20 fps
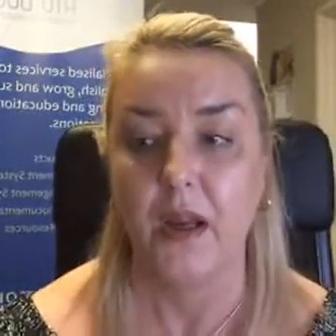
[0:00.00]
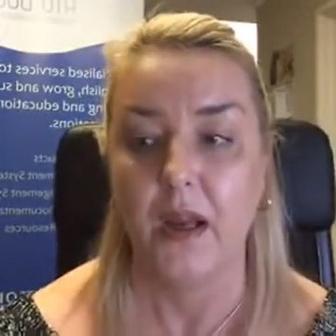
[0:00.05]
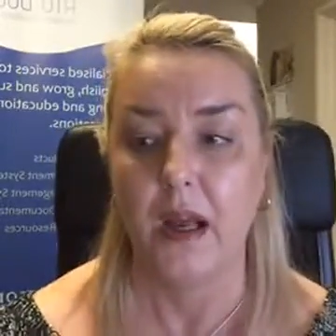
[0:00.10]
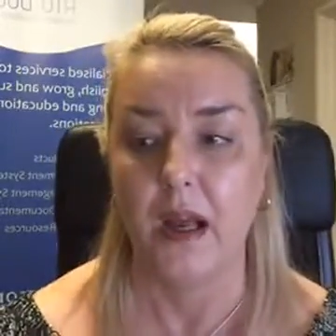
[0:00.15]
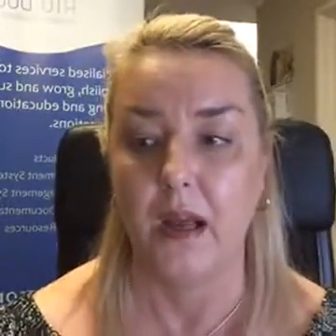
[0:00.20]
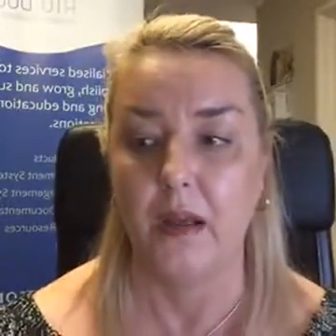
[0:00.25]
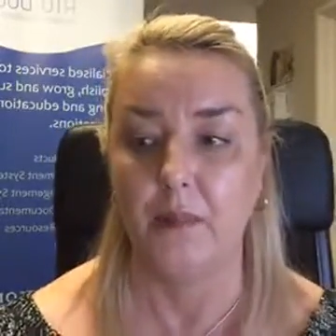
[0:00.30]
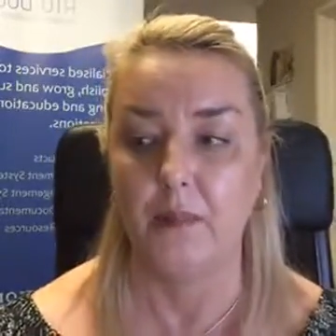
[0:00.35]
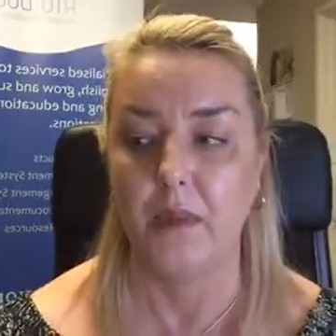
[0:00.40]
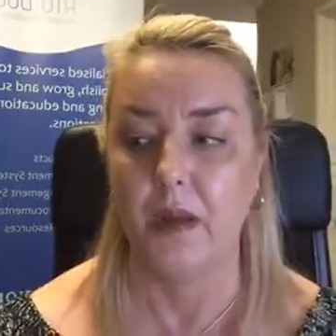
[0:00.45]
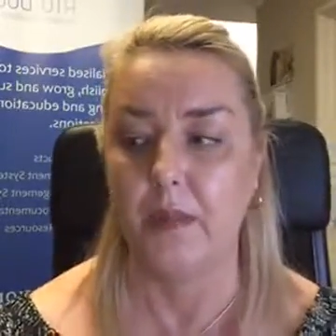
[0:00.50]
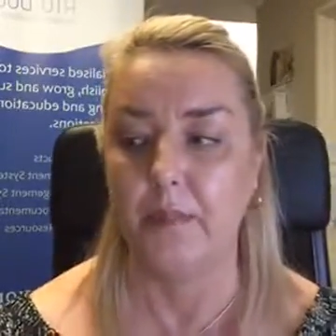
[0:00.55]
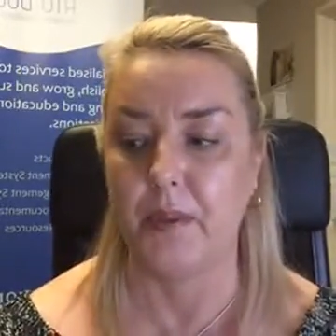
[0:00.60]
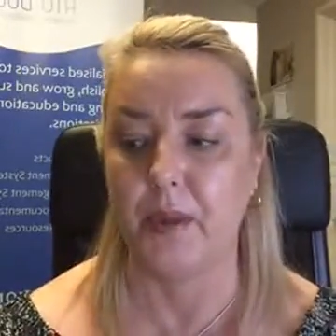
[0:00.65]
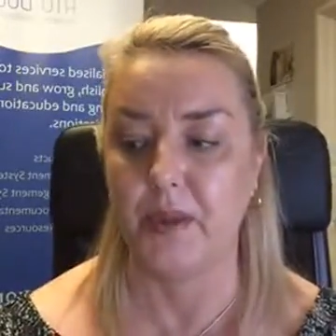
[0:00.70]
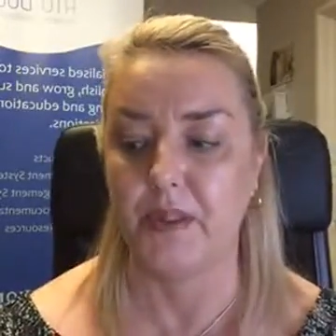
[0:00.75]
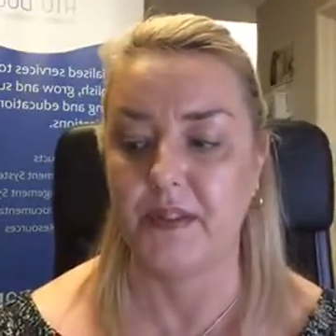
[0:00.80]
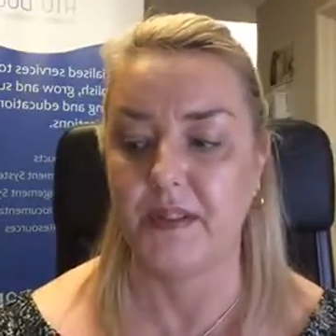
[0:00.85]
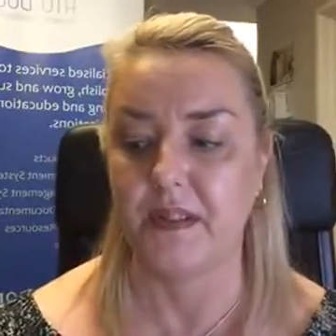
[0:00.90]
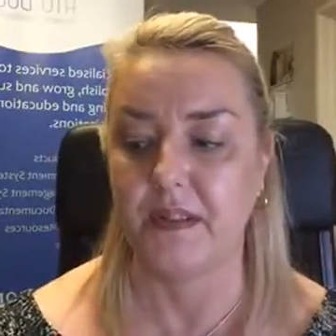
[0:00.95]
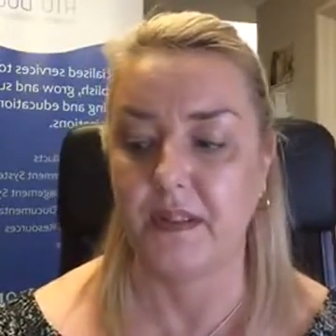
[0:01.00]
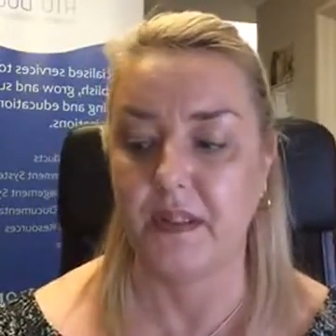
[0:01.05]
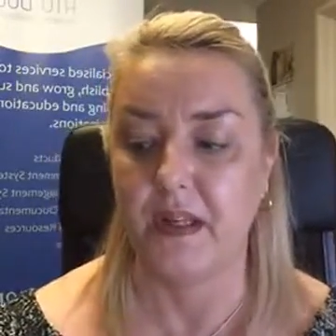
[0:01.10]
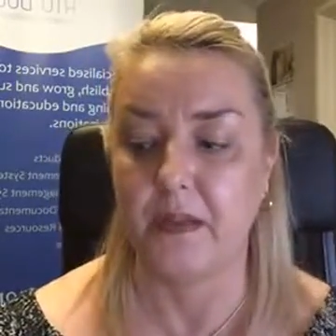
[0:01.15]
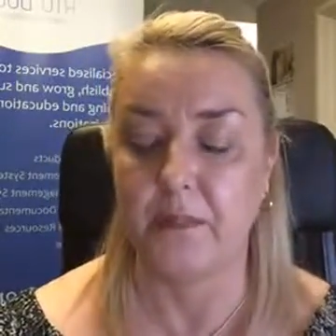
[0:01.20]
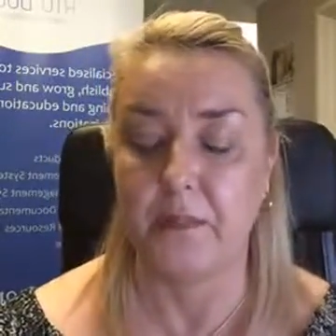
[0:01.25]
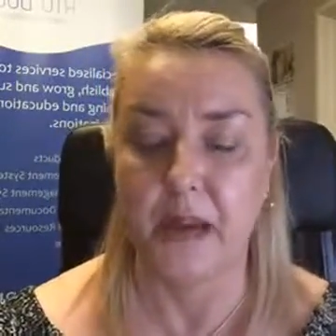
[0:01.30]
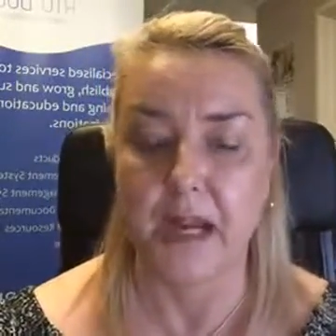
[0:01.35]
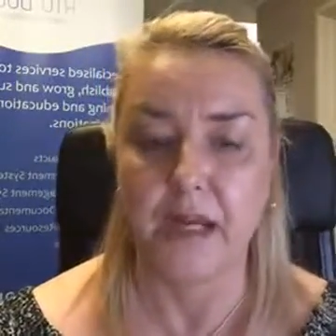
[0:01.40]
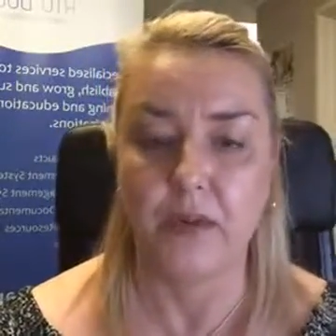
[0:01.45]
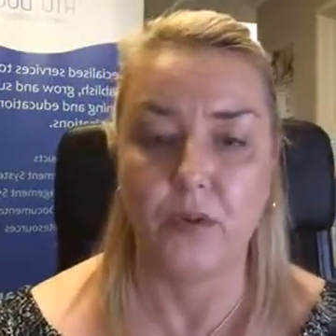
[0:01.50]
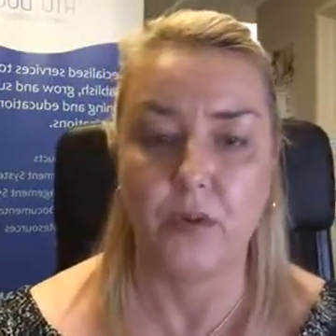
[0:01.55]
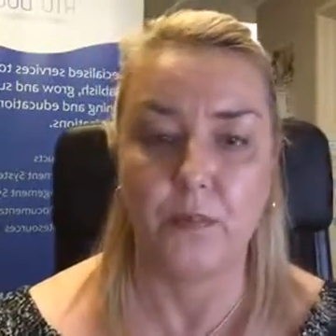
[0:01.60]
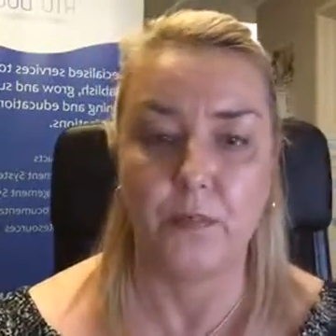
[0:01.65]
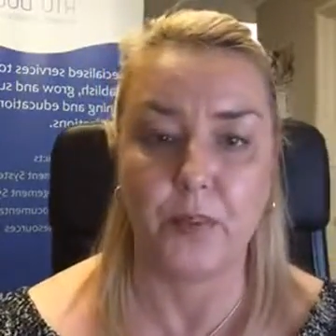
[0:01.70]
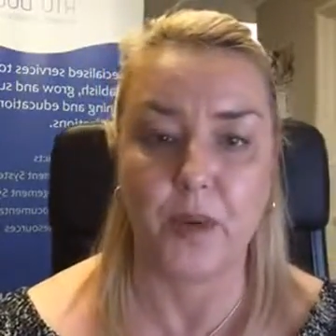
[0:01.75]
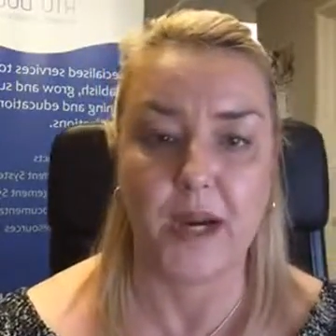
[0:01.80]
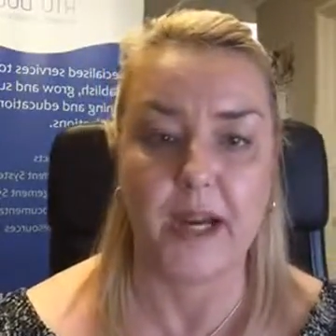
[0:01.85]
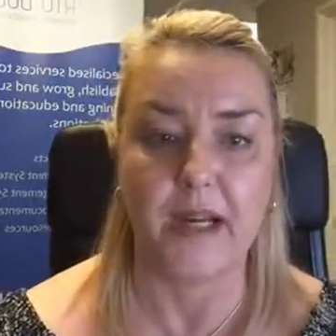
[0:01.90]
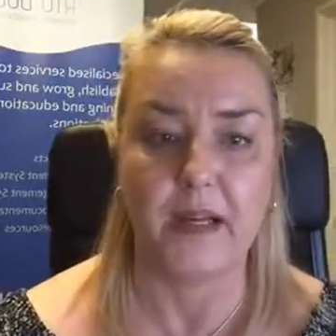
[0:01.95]
A person can make or
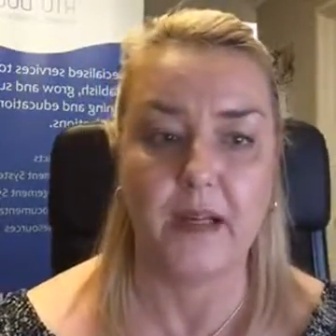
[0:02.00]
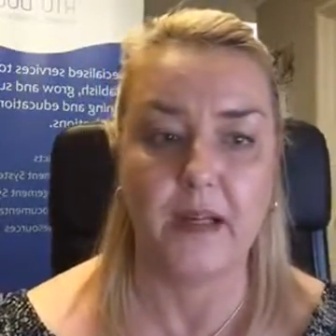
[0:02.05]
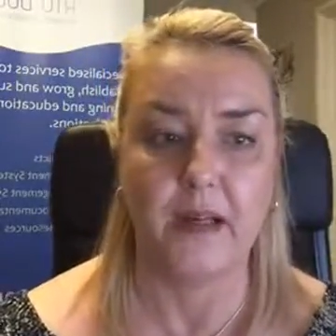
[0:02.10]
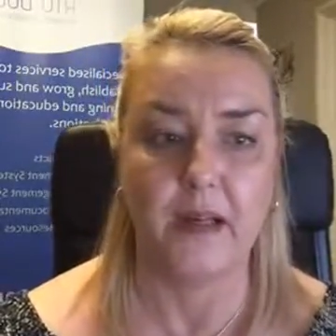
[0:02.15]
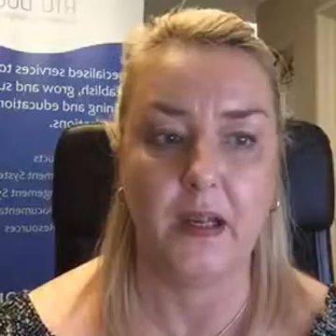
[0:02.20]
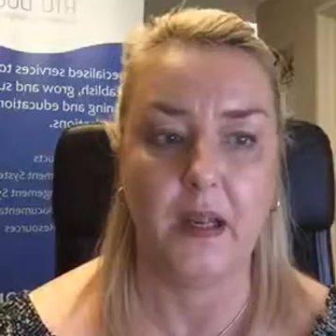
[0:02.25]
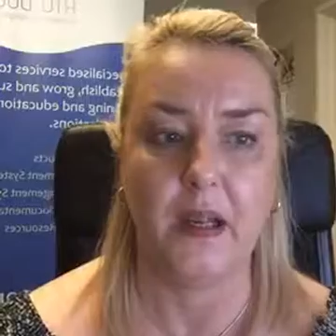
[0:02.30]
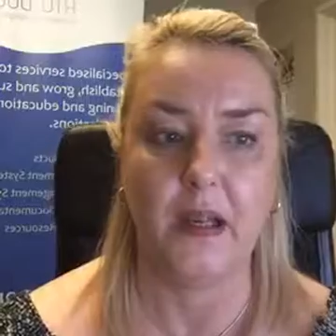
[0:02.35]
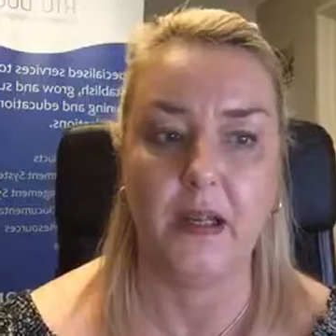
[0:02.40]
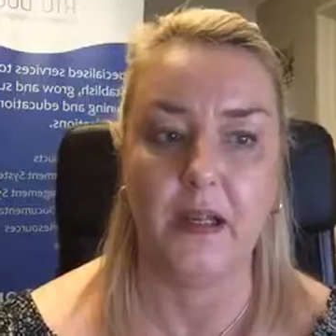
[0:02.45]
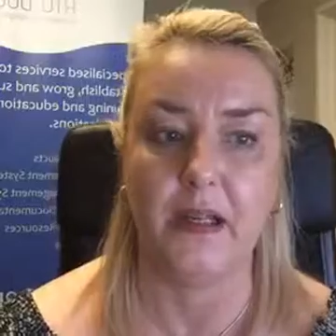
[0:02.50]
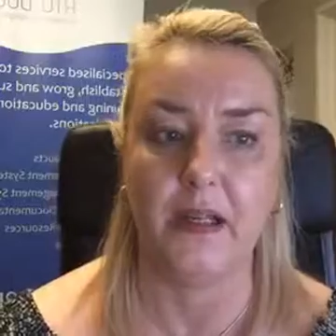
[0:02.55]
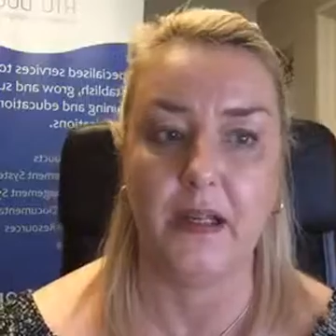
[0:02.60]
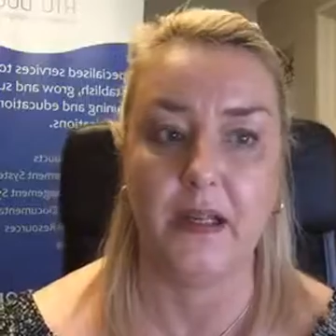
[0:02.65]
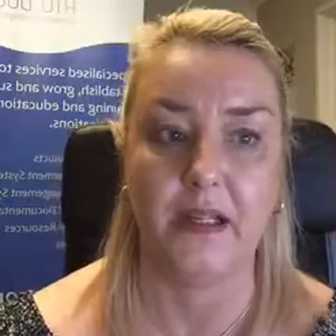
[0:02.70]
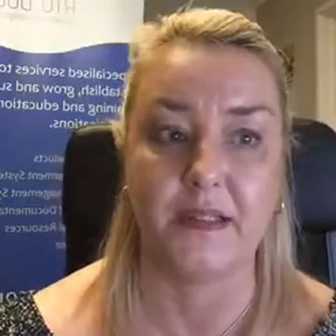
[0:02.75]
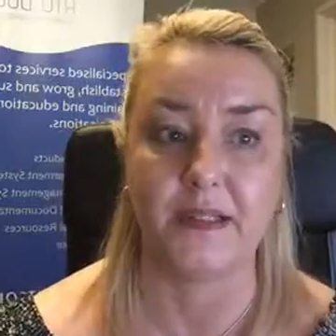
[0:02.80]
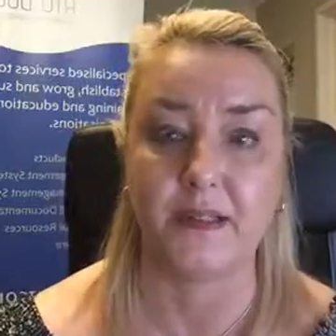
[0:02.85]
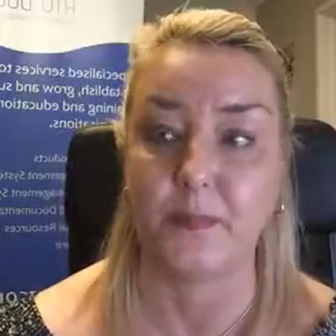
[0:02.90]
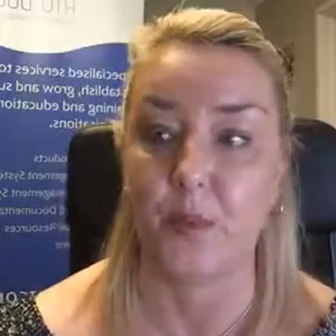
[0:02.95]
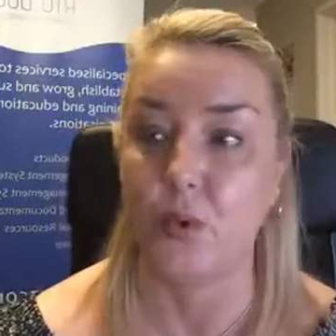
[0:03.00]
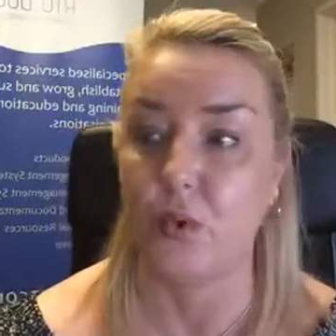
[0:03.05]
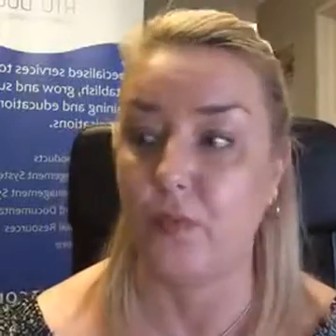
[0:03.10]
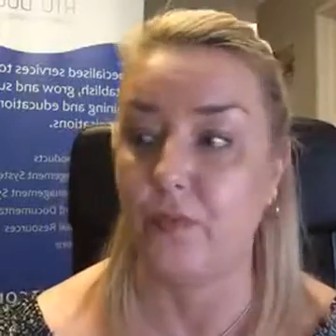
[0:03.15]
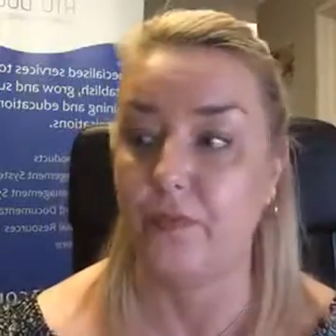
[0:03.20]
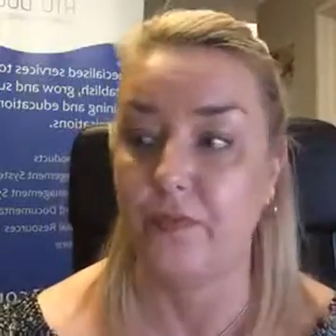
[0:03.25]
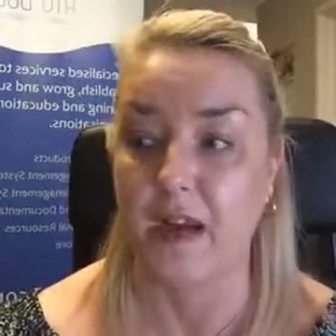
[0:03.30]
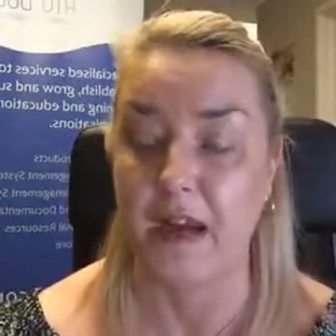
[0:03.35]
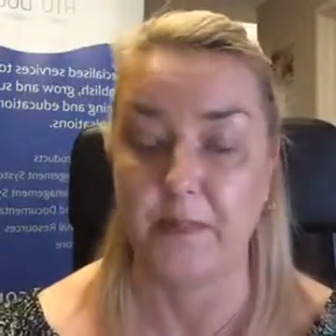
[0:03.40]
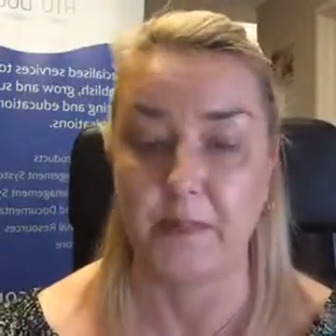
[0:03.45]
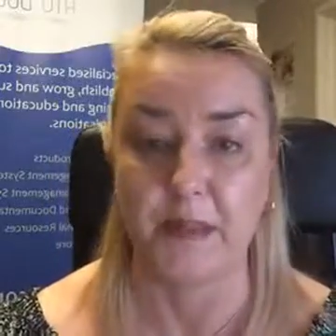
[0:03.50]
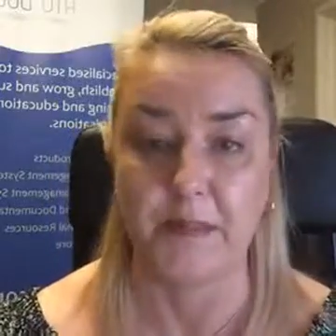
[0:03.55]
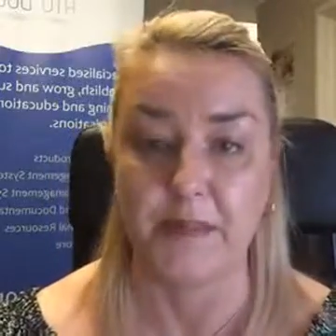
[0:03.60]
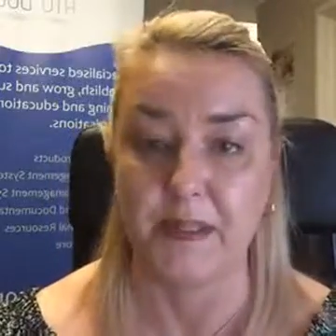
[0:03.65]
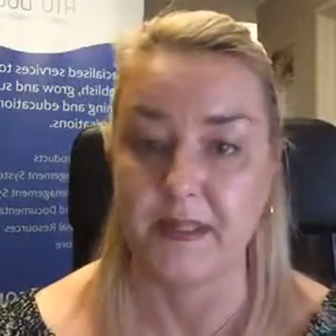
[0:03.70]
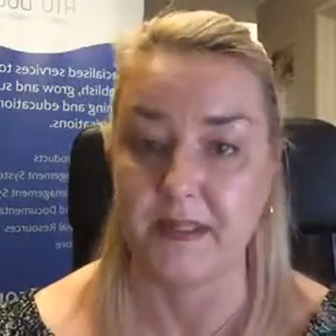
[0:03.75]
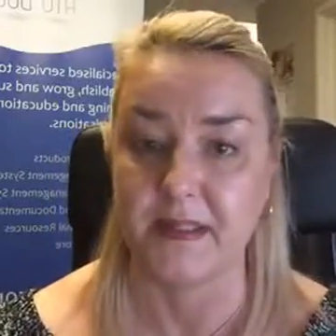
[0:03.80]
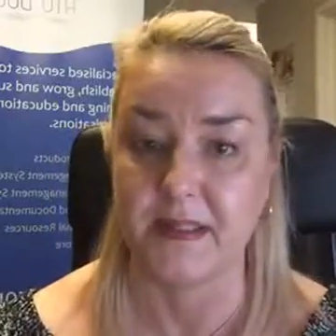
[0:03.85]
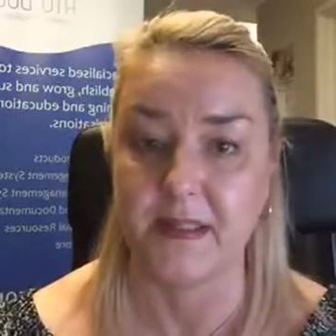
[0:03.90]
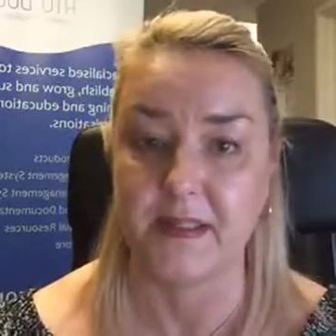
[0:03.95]
break a small family
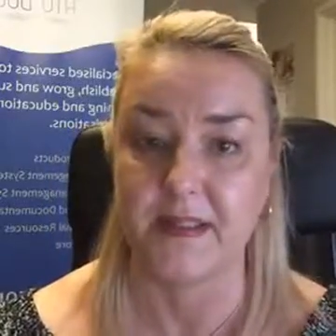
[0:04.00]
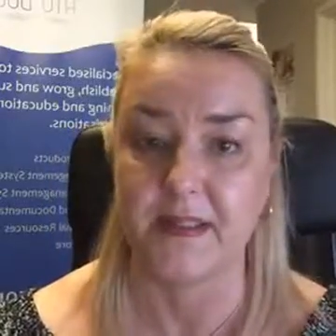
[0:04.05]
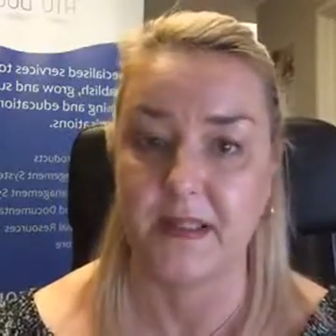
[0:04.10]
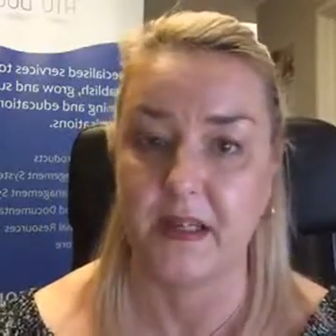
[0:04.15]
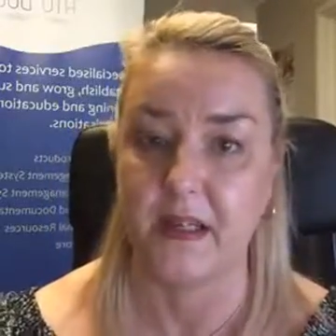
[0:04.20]
business.